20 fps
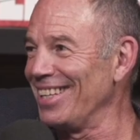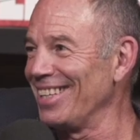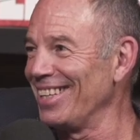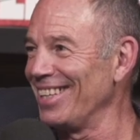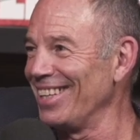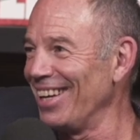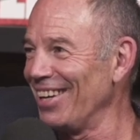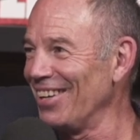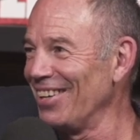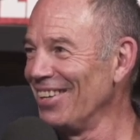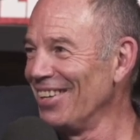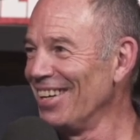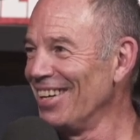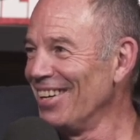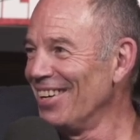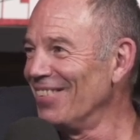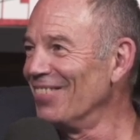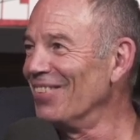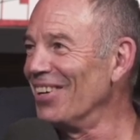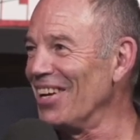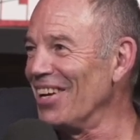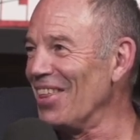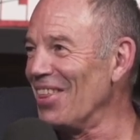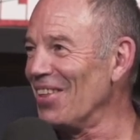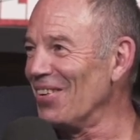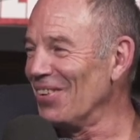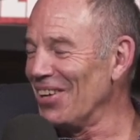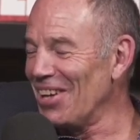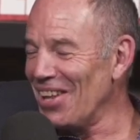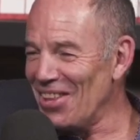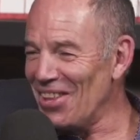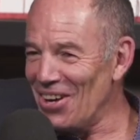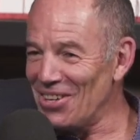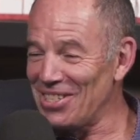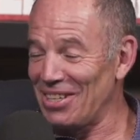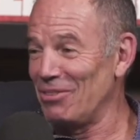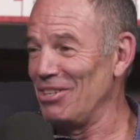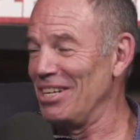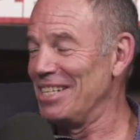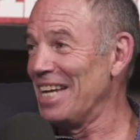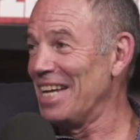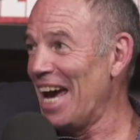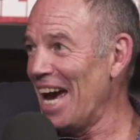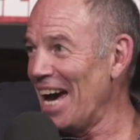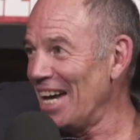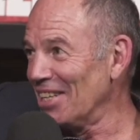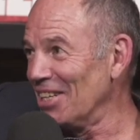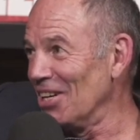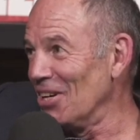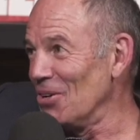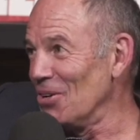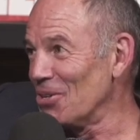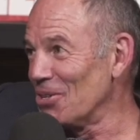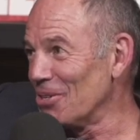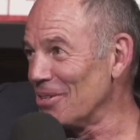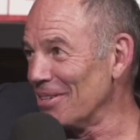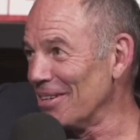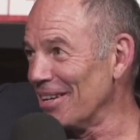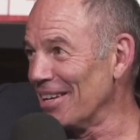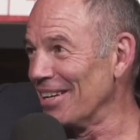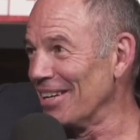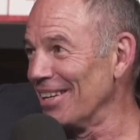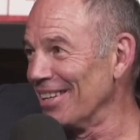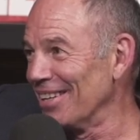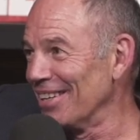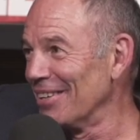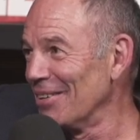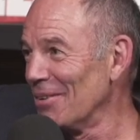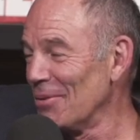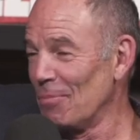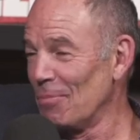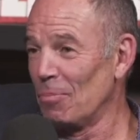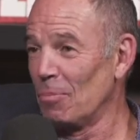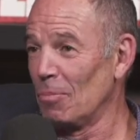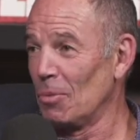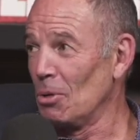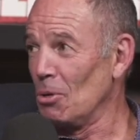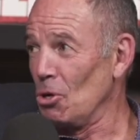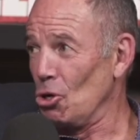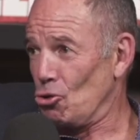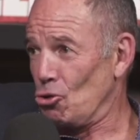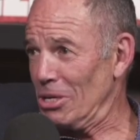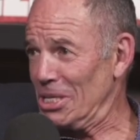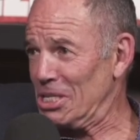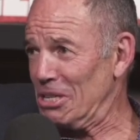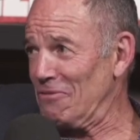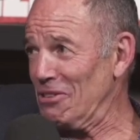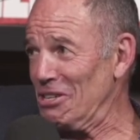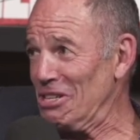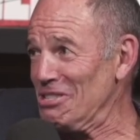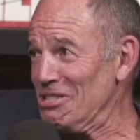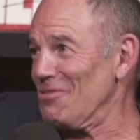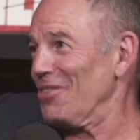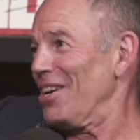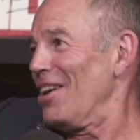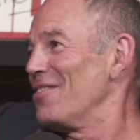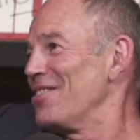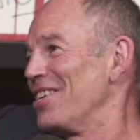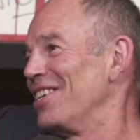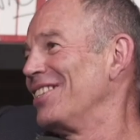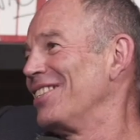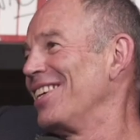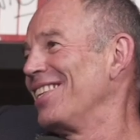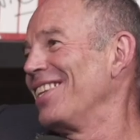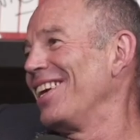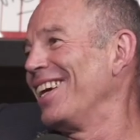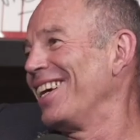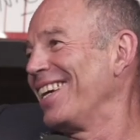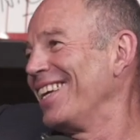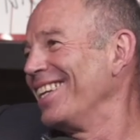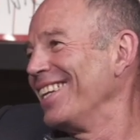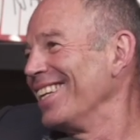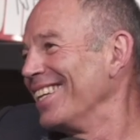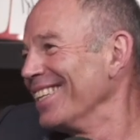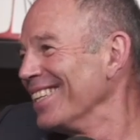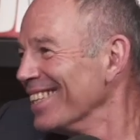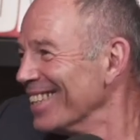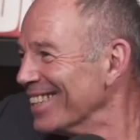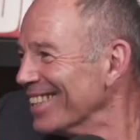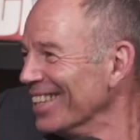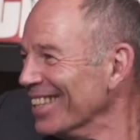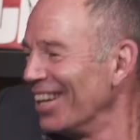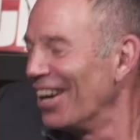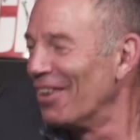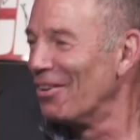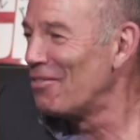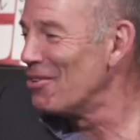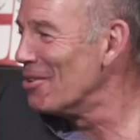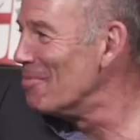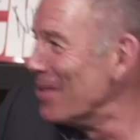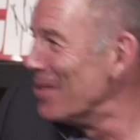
those, like, one of those. One of those. We need to talk. One of those. Like yeah. when your dad goes, "Yeah, Christopher," or whatever. You, exactly. Or whatever That's